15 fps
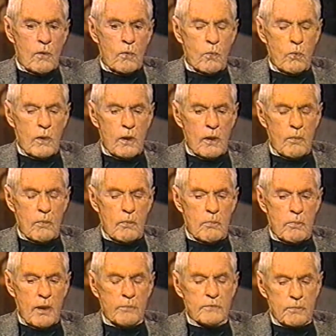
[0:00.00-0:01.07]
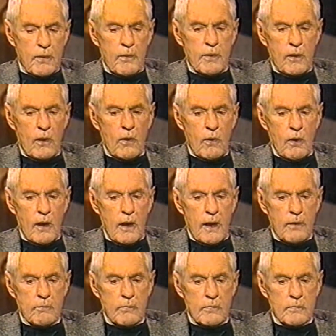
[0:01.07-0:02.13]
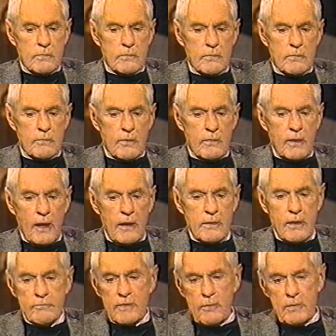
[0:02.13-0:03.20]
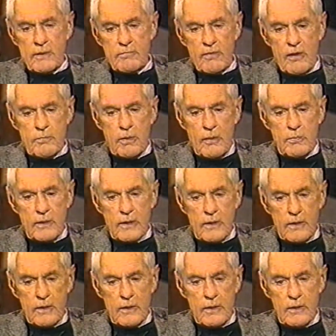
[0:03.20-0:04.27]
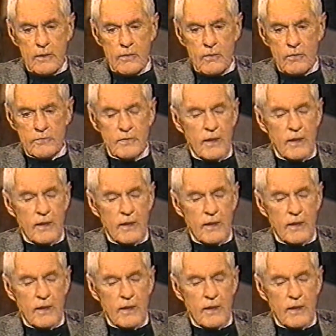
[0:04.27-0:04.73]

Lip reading: Well, Bob, you probably know, I have not been involved publicly or